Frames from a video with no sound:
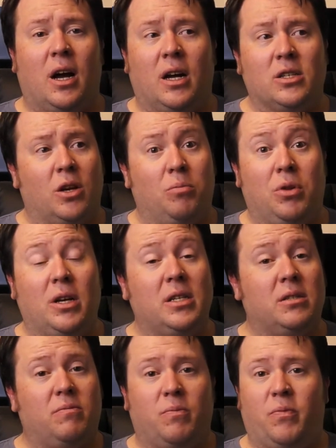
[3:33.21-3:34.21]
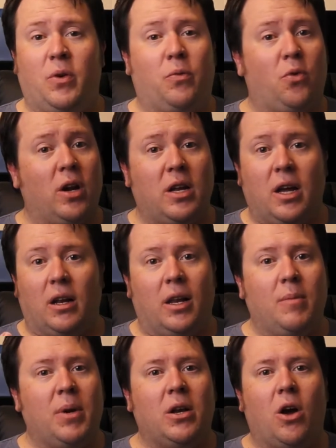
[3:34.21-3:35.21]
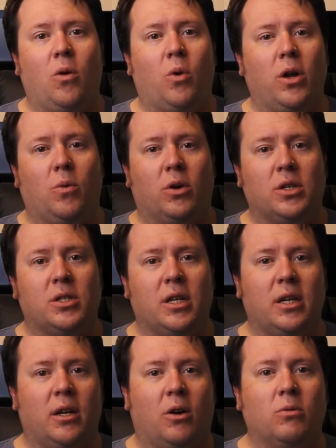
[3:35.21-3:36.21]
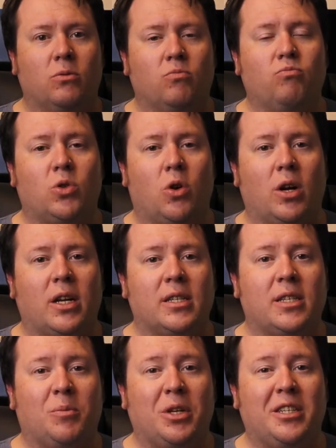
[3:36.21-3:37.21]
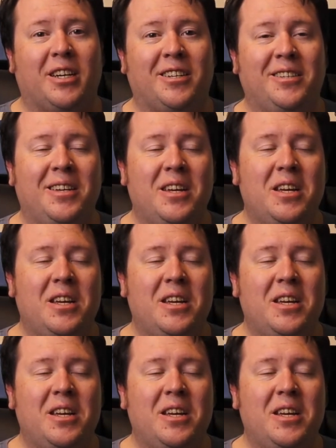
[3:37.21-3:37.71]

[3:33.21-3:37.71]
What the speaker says: So please feel free, let me know what you want to see, and I'll try and get something done.